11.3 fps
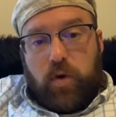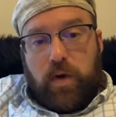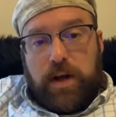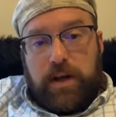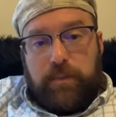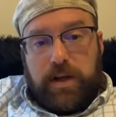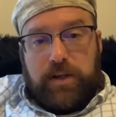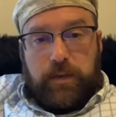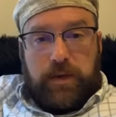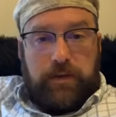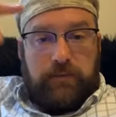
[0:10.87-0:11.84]
real quick
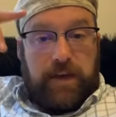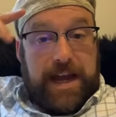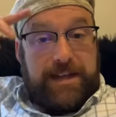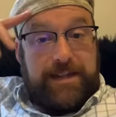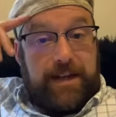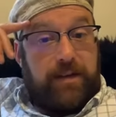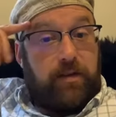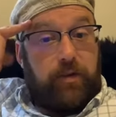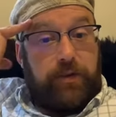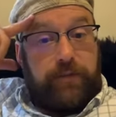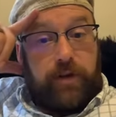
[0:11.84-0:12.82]
because we've had
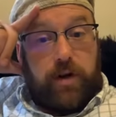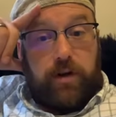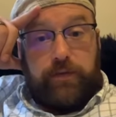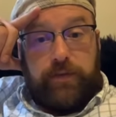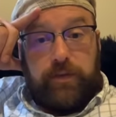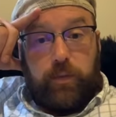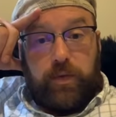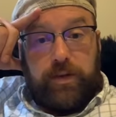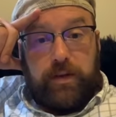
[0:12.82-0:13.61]
technical difficulties